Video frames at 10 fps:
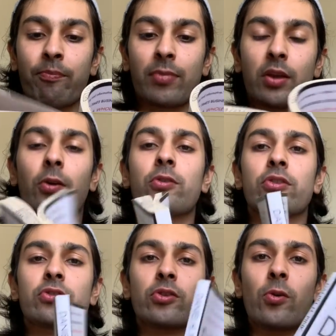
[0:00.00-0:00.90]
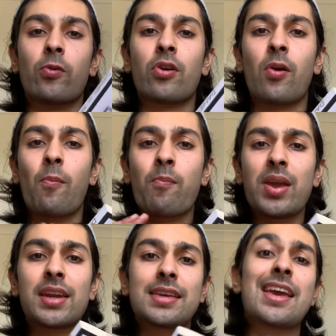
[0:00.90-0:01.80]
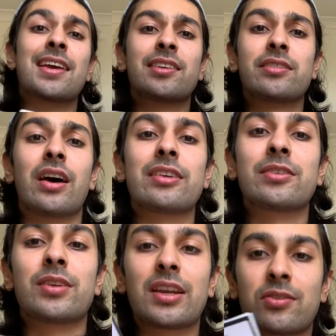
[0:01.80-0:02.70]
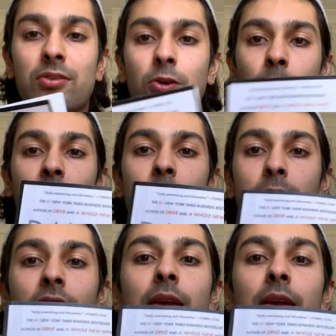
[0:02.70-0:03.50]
It goes into many exercises that could be really